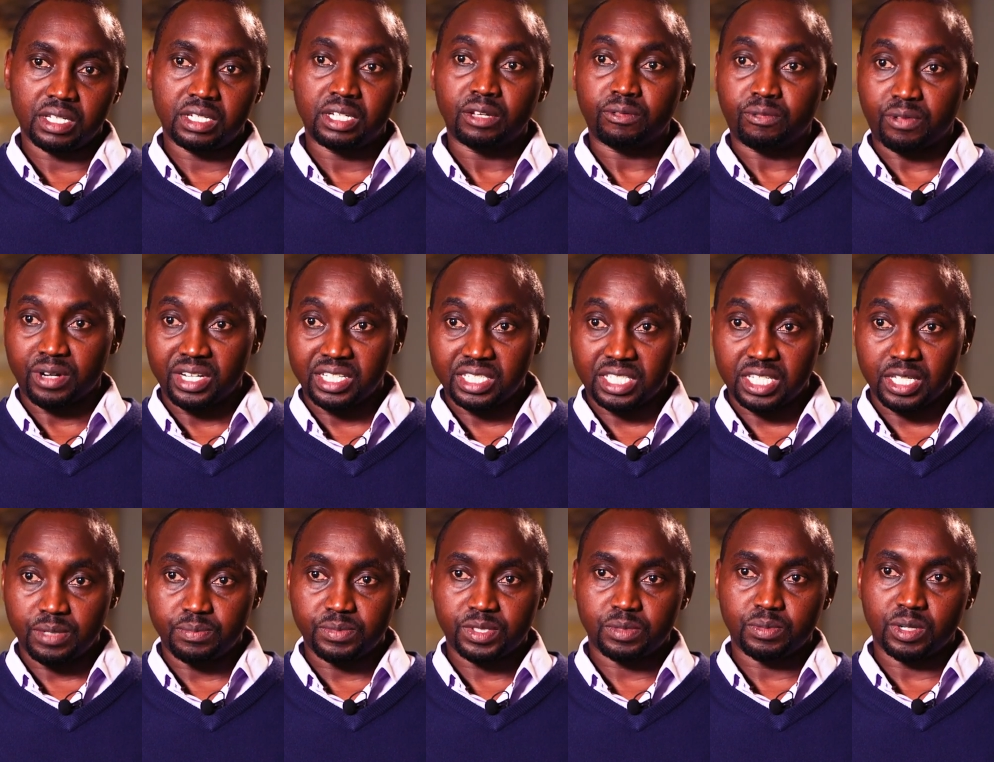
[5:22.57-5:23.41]
different
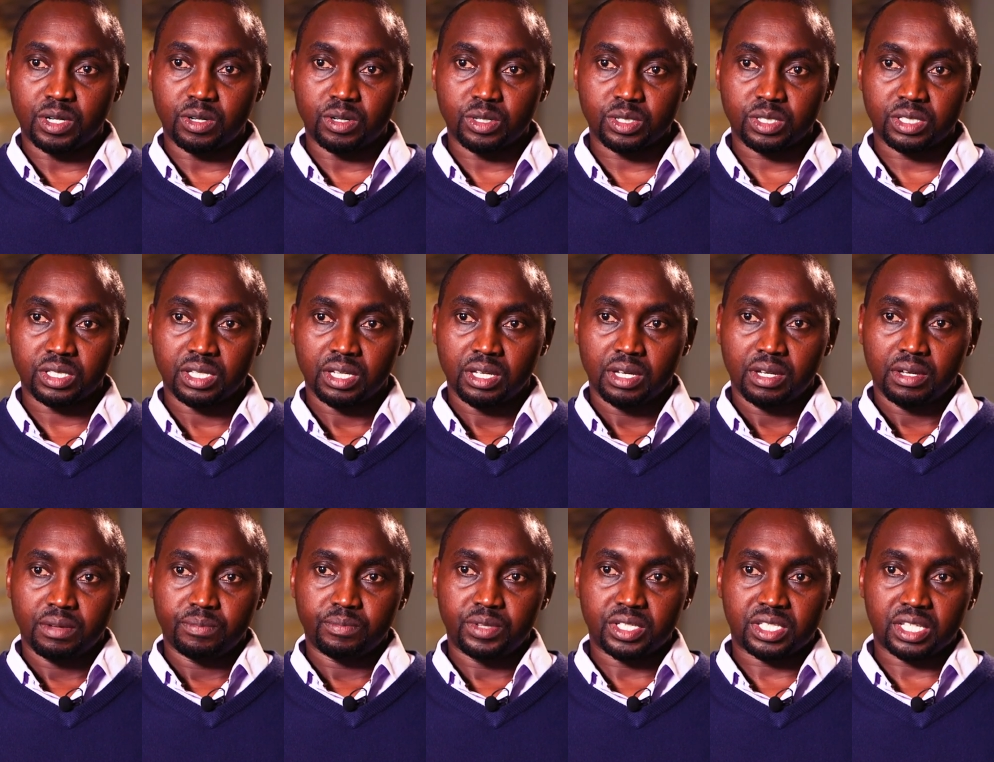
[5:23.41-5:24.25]
teams, because
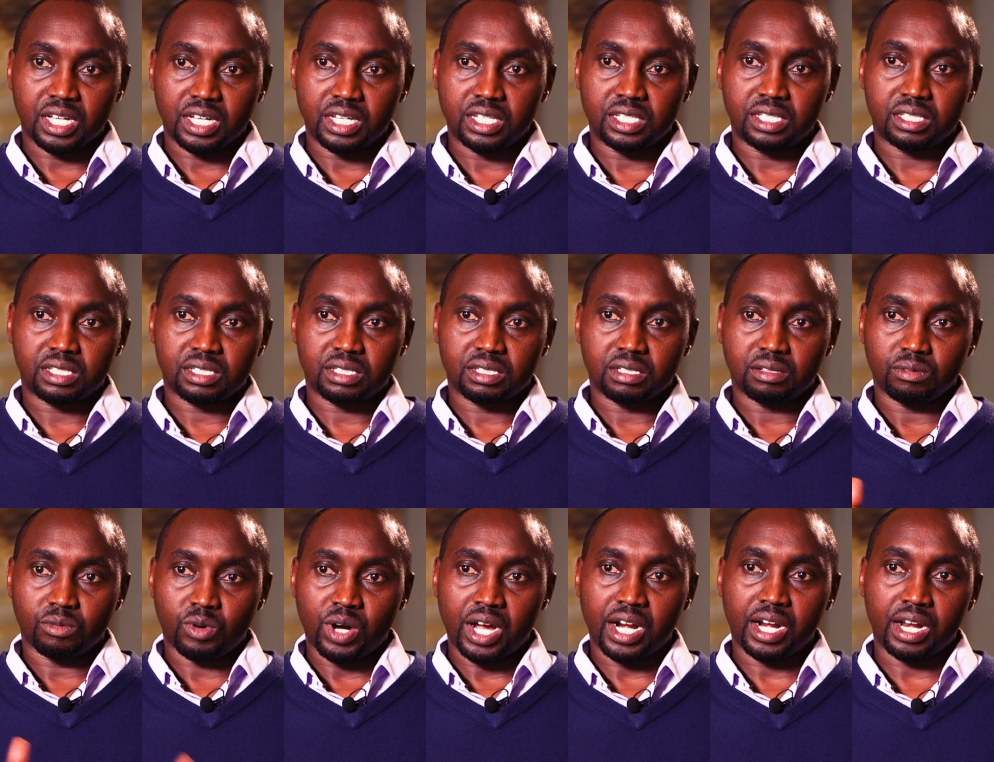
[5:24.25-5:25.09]
besides
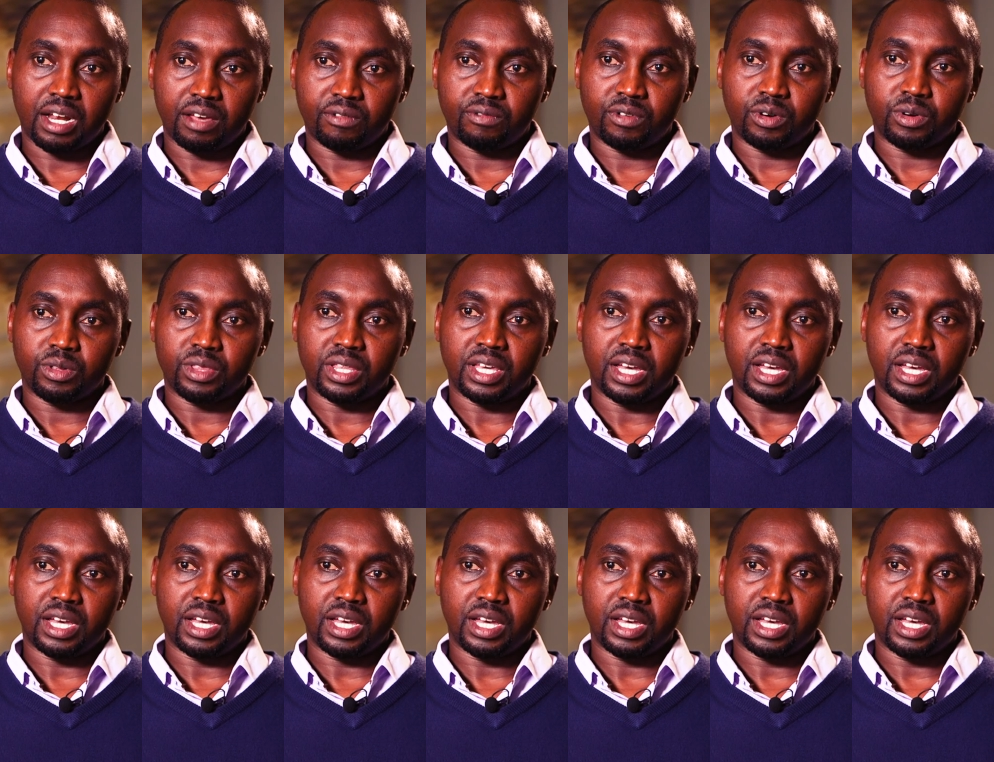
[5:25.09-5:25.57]
one level,